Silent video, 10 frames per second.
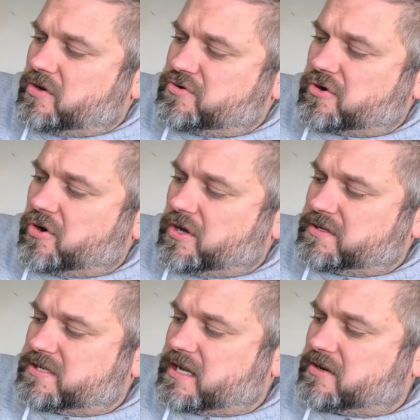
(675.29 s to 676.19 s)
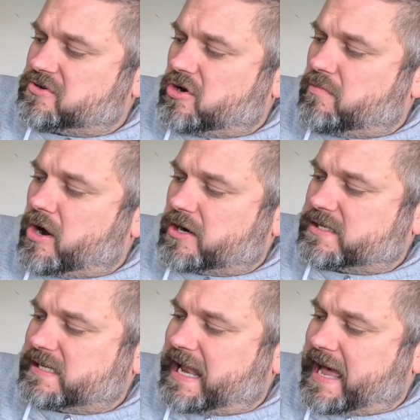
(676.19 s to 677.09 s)
drawn, so you can draw
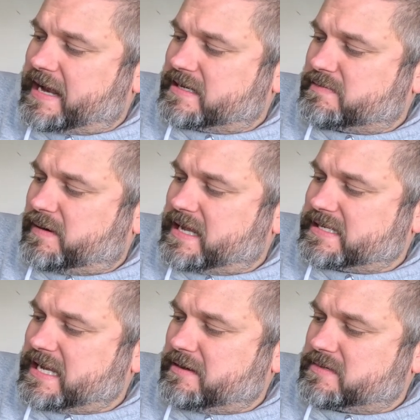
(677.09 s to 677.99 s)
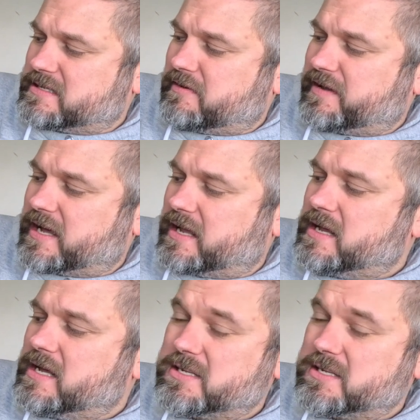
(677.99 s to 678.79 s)
marks, lines, place names, stuff like that.